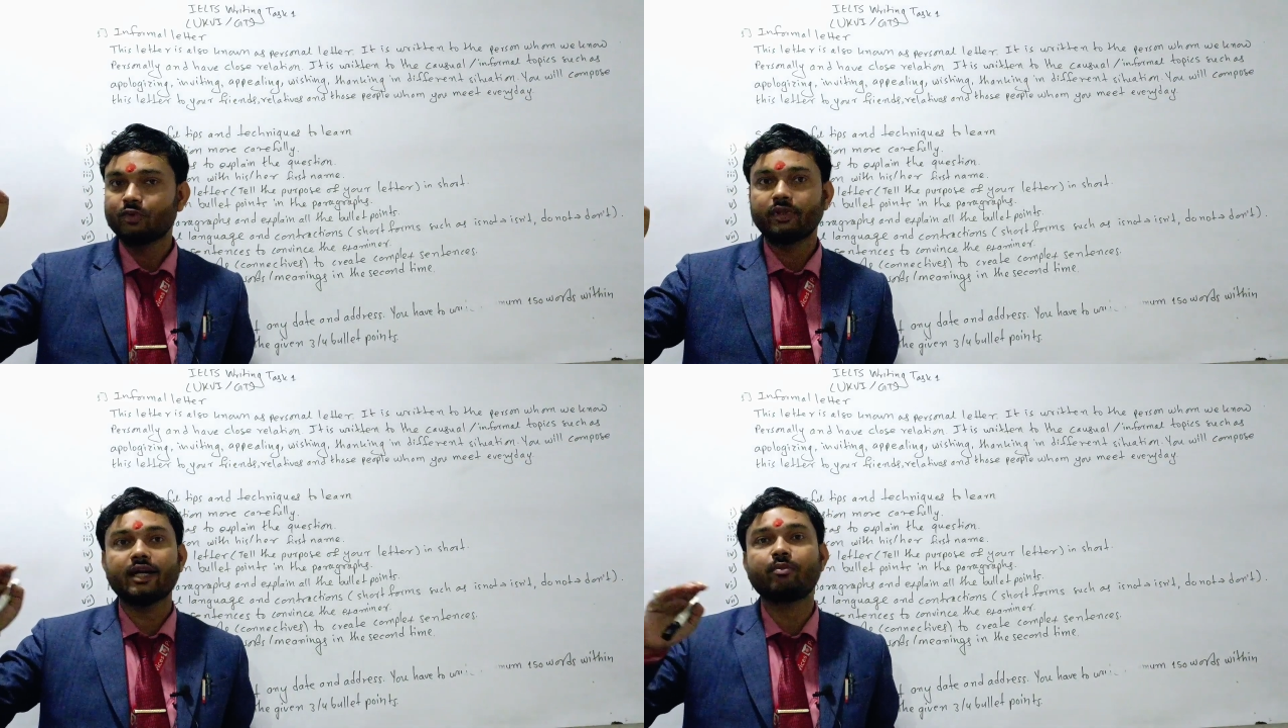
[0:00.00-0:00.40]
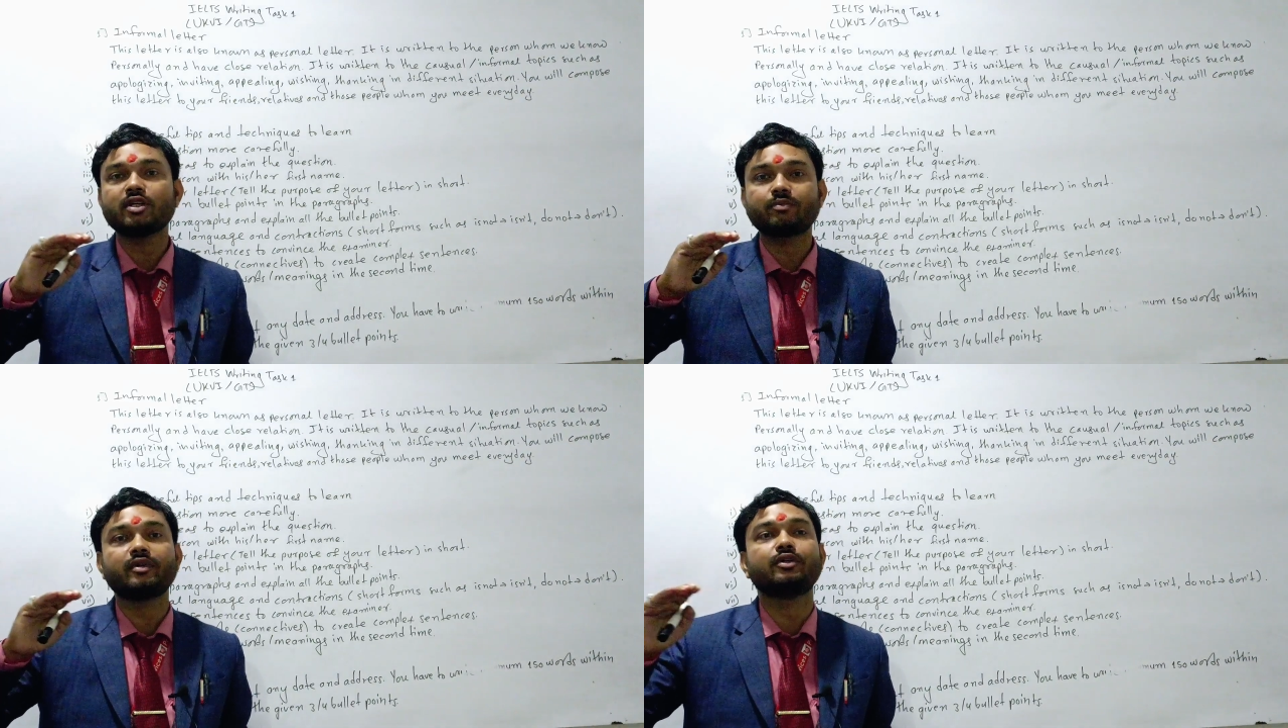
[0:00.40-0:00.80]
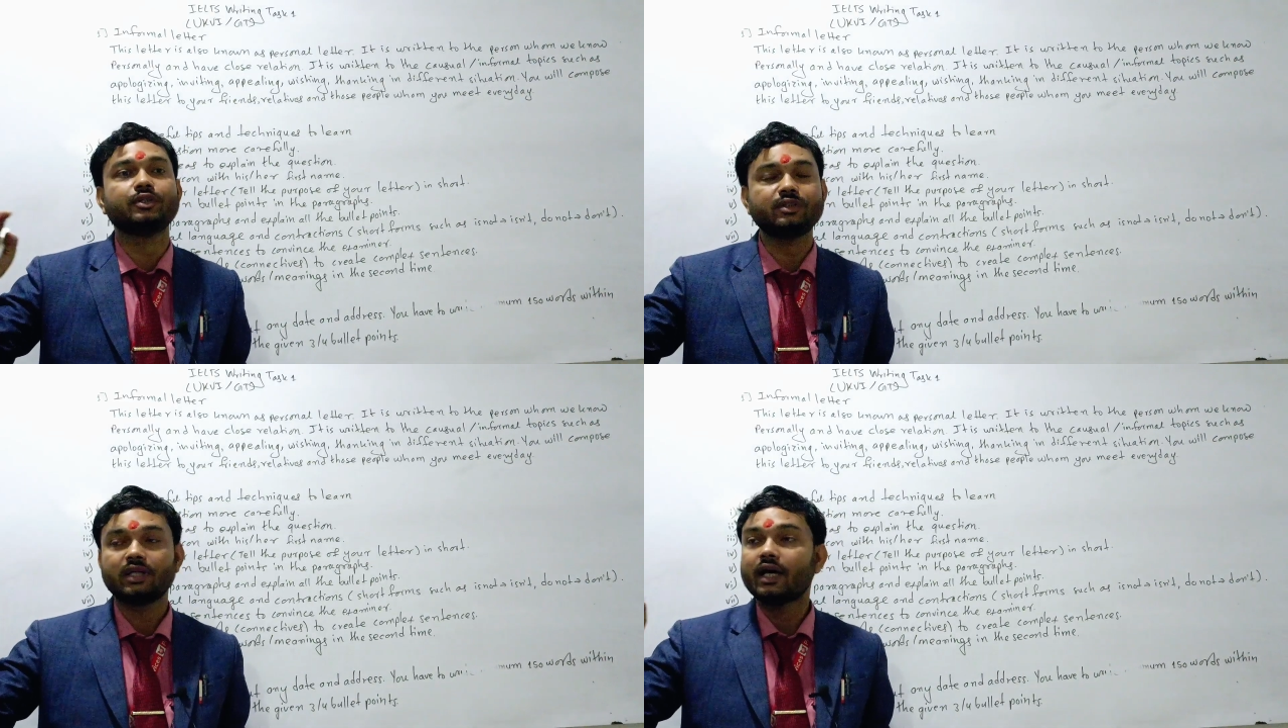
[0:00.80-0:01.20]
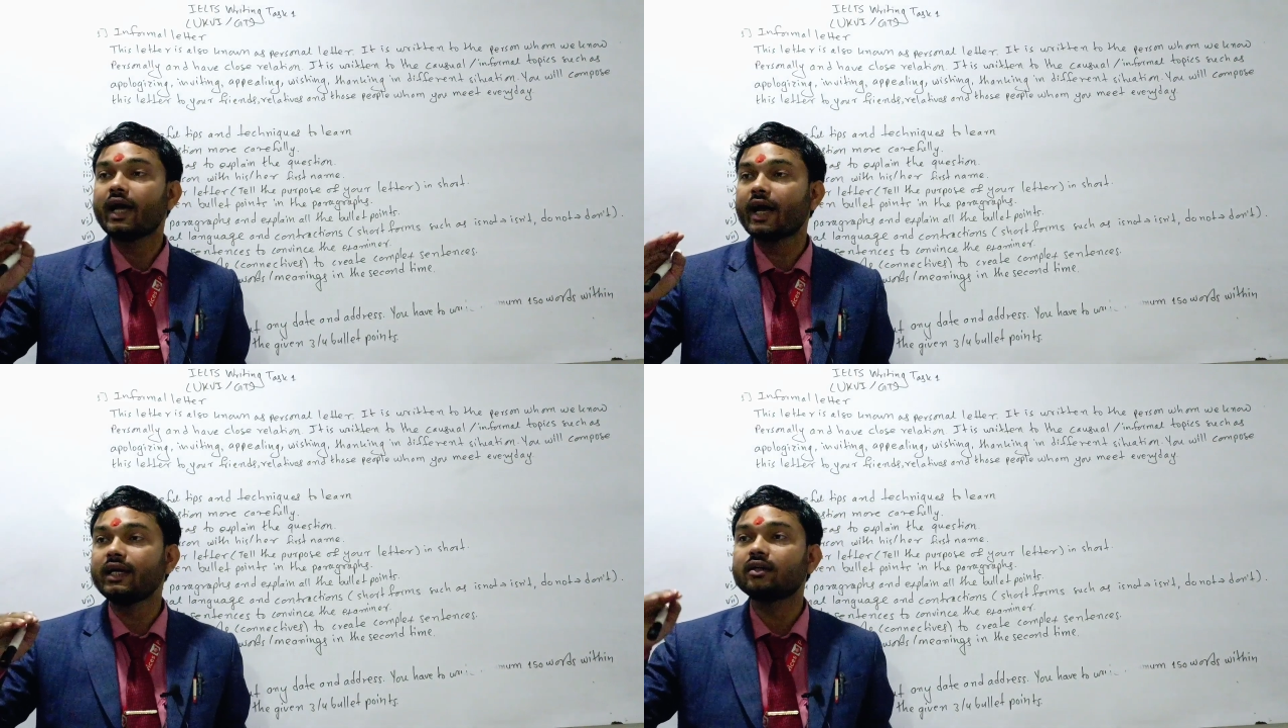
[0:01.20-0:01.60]
That must be
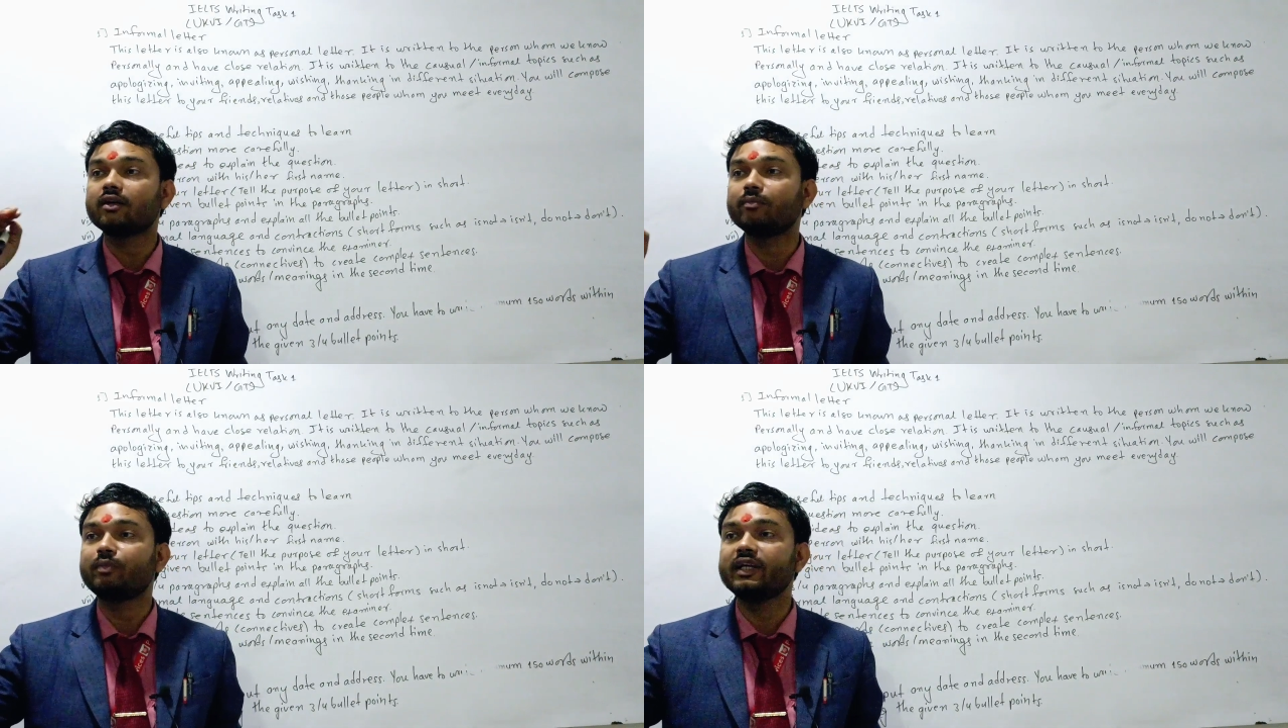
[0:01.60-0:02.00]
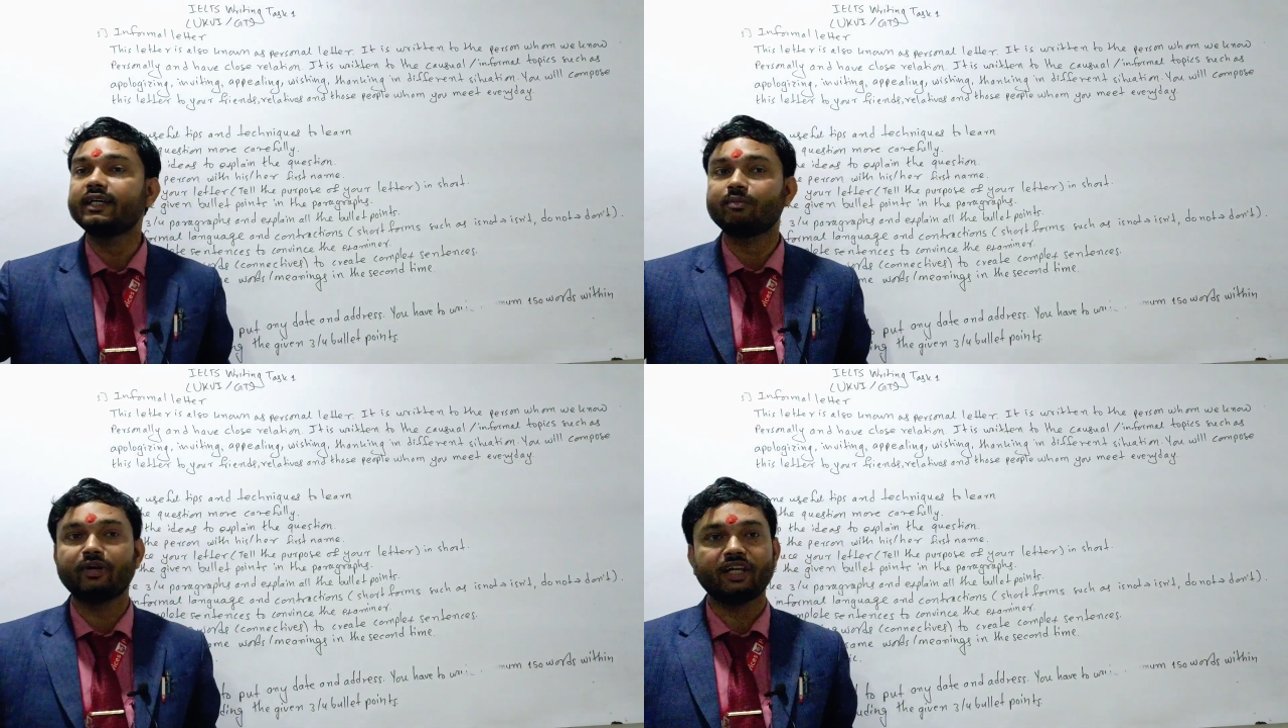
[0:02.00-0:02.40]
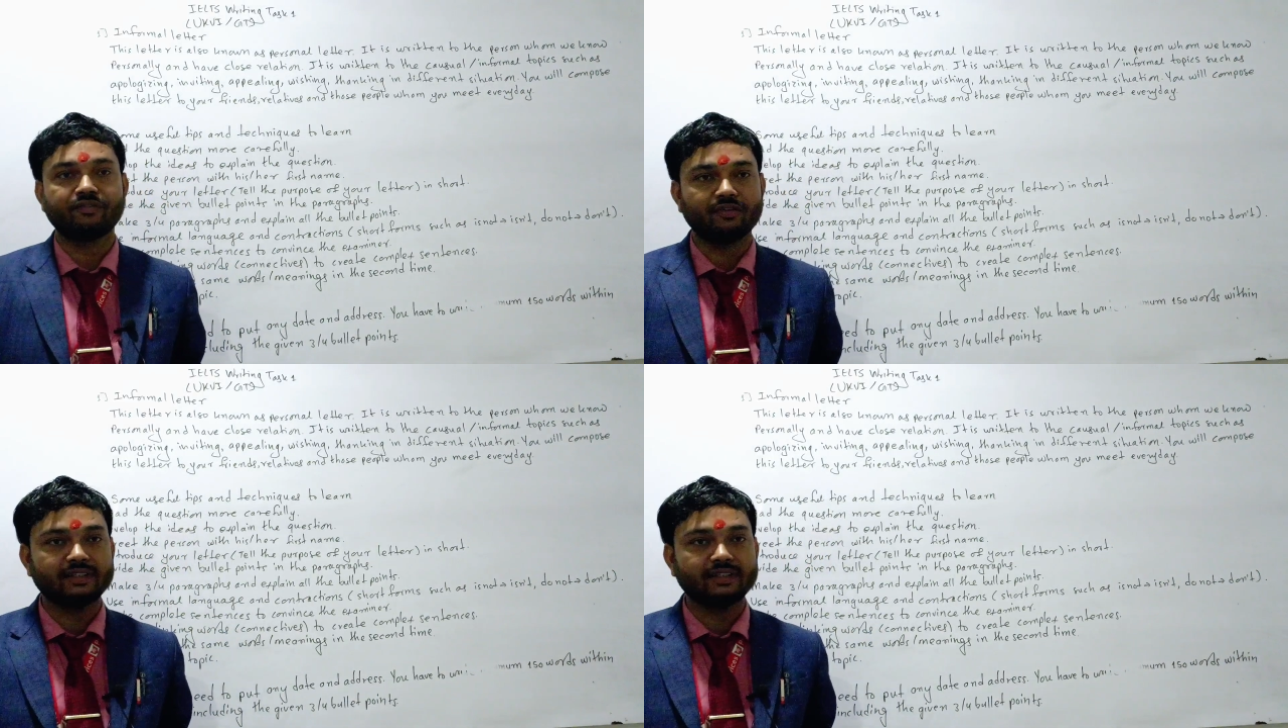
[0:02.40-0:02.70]
good and complete meaningful